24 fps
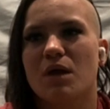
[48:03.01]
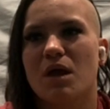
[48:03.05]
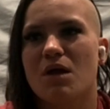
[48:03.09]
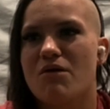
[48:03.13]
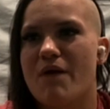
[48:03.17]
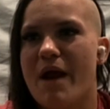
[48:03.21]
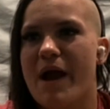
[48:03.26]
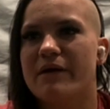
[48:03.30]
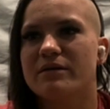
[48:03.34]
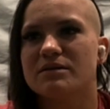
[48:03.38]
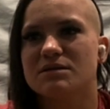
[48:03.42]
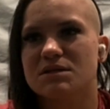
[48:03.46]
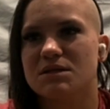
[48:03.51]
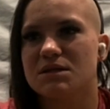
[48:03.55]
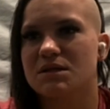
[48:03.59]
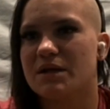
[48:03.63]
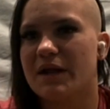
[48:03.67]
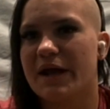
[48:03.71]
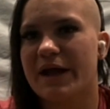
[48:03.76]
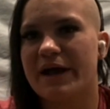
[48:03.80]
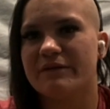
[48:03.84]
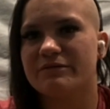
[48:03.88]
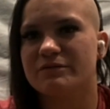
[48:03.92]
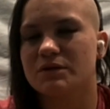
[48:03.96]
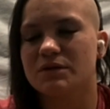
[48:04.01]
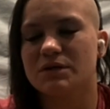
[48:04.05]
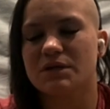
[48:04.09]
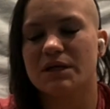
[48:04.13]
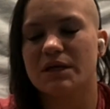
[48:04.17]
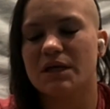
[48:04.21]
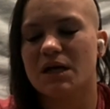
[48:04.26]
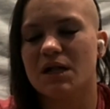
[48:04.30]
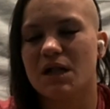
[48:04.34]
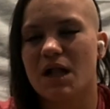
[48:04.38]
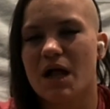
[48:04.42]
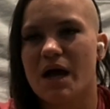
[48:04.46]
no-gi rounds in after
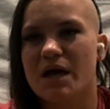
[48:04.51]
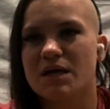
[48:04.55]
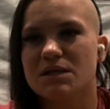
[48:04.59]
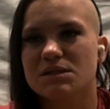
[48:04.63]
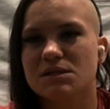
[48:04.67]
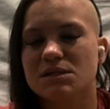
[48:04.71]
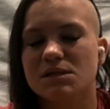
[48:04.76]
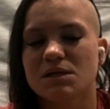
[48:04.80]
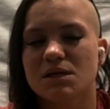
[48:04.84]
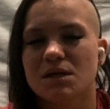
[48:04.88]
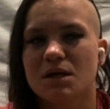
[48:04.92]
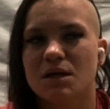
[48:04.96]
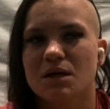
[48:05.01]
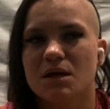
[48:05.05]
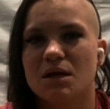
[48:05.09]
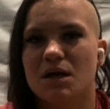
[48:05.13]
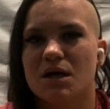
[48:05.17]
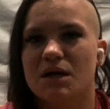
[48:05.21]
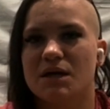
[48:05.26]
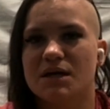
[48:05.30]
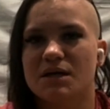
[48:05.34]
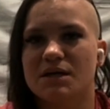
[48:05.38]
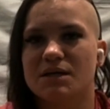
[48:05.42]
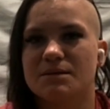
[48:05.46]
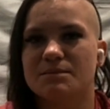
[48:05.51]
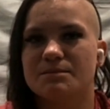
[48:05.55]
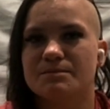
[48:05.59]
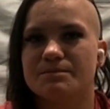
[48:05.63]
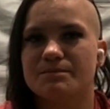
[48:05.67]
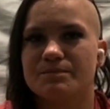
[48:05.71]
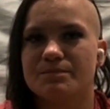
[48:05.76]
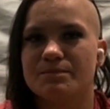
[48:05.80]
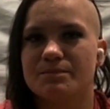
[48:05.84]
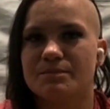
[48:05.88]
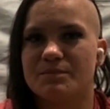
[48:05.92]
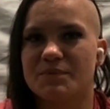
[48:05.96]
gi class.
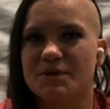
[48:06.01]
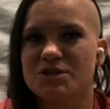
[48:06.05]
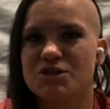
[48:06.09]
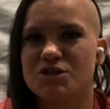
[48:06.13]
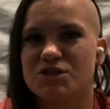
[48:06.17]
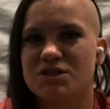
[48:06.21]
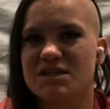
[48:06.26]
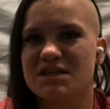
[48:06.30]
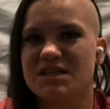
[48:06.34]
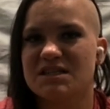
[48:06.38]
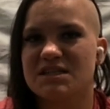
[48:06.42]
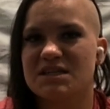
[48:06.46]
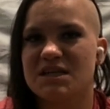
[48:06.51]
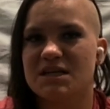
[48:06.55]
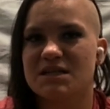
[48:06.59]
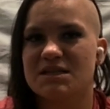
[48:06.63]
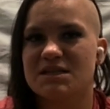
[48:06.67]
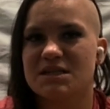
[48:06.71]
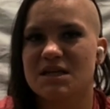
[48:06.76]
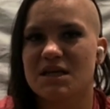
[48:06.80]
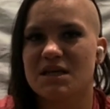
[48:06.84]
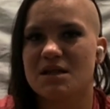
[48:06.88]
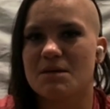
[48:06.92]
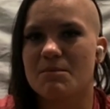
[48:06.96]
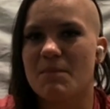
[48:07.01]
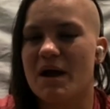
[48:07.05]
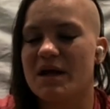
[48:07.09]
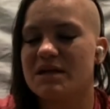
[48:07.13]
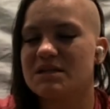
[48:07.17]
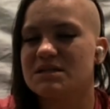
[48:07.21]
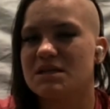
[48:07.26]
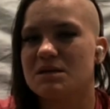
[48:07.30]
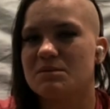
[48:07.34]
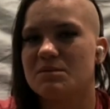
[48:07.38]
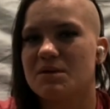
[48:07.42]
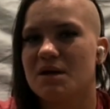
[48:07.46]
But just the intensity and the
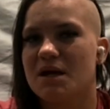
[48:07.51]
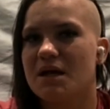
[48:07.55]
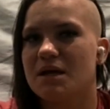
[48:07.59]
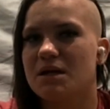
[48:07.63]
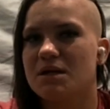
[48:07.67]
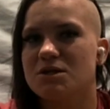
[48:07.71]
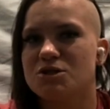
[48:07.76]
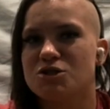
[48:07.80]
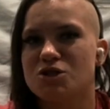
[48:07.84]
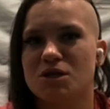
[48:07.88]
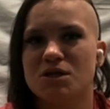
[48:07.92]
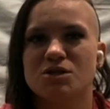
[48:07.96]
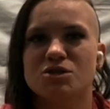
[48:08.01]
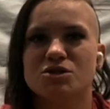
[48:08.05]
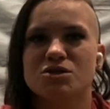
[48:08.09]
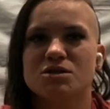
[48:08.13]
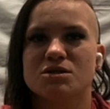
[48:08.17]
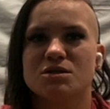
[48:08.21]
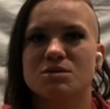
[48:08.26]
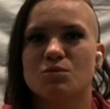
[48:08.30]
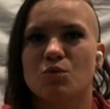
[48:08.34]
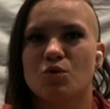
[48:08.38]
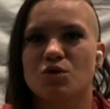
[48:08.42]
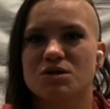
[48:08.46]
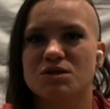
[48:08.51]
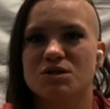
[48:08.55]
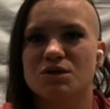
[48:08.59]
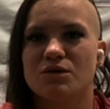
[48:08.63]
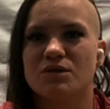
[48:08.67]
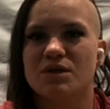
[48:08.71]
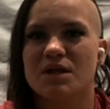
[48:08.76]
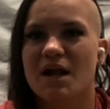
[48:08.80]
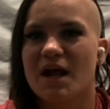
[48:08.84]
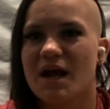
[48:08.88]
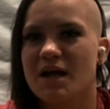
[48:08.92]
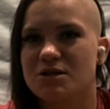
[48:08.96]
mindset behind it changes more
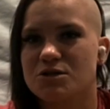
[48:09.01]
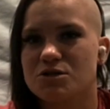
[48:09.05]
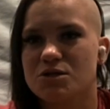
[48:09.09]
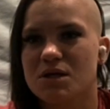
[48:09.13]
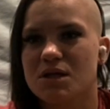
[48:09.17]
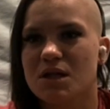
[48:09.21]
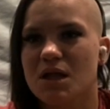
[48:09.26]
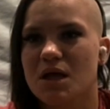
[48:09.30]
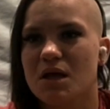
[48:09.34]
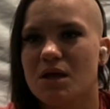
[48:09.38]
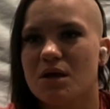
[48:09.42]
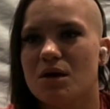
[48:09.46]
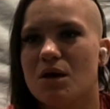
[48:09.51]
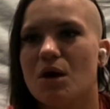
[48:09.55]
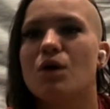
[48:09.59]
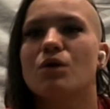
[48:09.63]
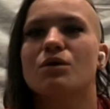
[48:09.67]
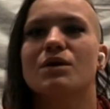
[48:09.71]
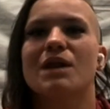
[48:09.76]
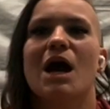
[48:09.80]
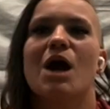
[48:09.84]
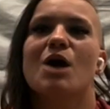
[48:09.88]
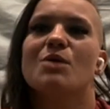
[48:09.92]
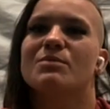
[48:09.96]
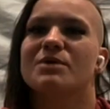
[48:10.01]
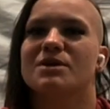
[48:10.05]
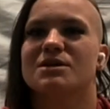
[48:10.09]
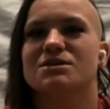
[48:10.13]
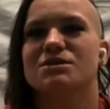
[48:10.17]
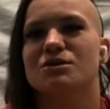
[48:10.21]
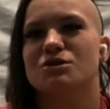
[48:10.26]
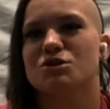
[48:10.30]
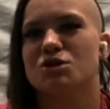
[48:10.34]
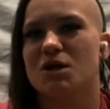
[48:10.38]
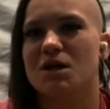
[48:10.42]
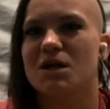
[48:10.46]
so than actually like, oh, now I'm going
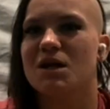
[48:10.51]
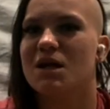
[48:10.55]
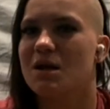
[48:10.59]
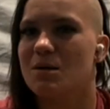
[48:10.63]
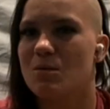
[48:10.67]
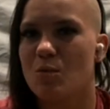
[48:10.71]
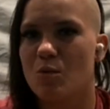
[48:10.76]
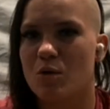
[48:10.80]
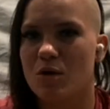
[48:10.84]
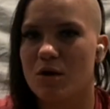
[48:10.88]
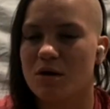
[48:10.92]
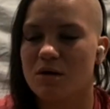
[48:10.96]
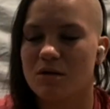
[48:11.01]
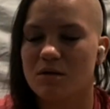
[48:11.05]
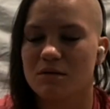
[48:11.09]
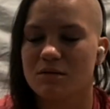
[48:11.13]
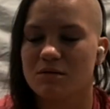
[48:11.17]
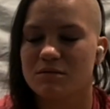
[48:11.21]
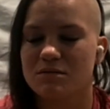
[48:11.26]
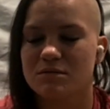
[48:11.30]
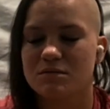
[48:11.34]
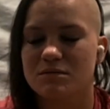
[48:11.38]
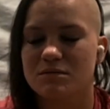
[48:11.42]
to start training more.